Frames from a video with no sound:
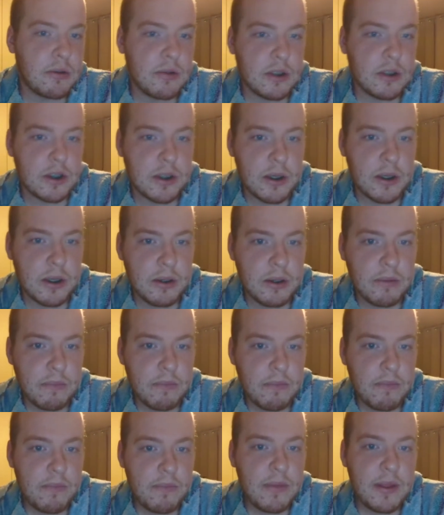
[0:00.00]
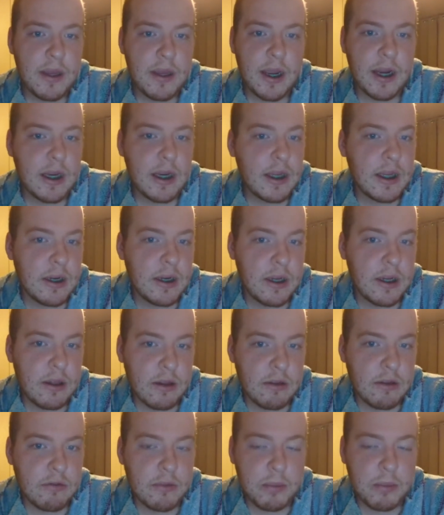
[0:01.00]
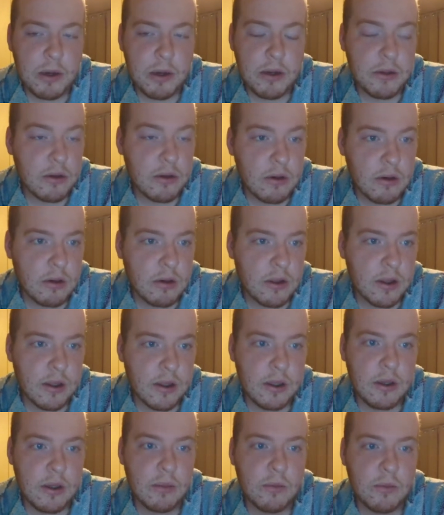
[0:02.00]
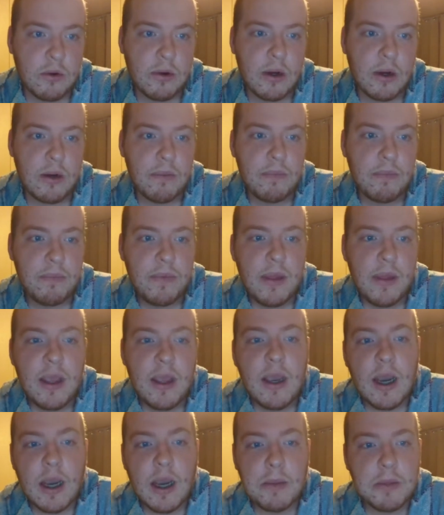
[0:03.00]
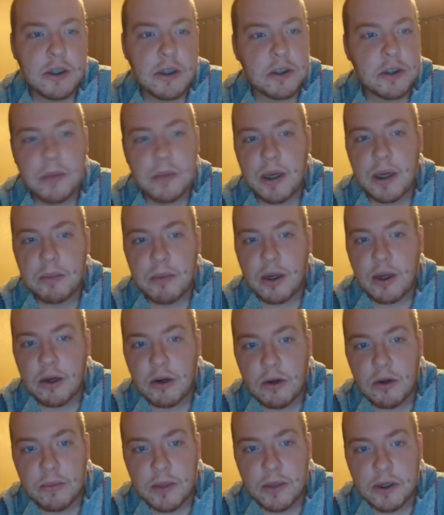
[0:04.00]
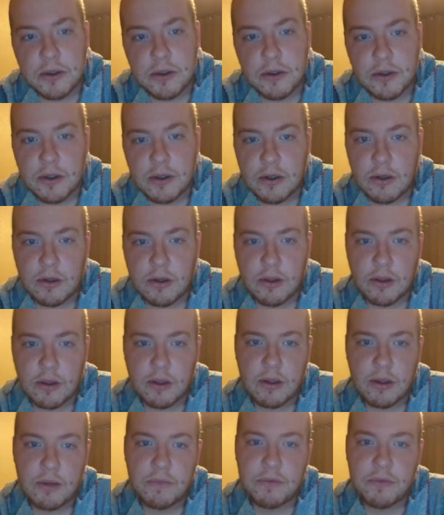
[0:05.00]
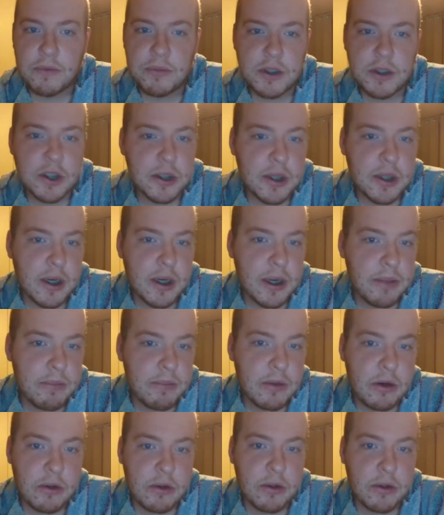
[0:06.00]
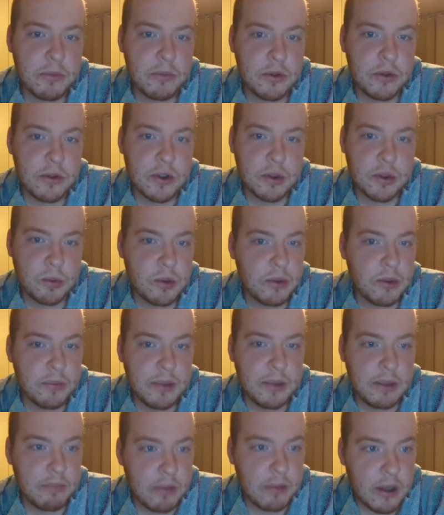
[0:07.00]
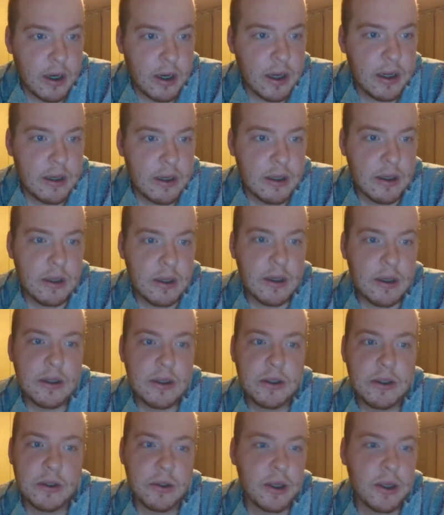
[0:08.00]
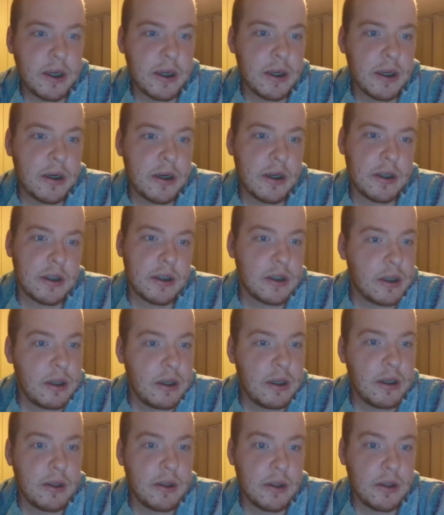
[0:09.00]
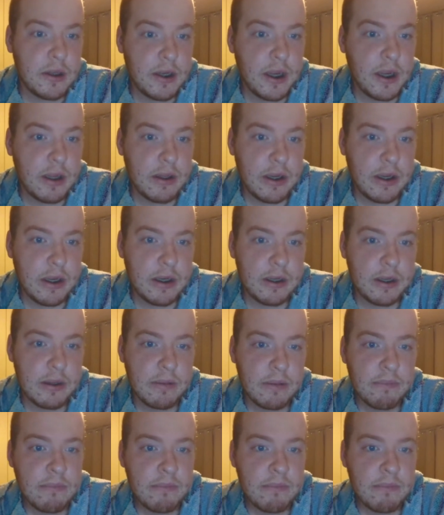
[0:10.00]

of the sun. I cannot live upon the earth any more. I must make my home under the earth. From this time, all the moles will be blind, so they cannot see in the daylight,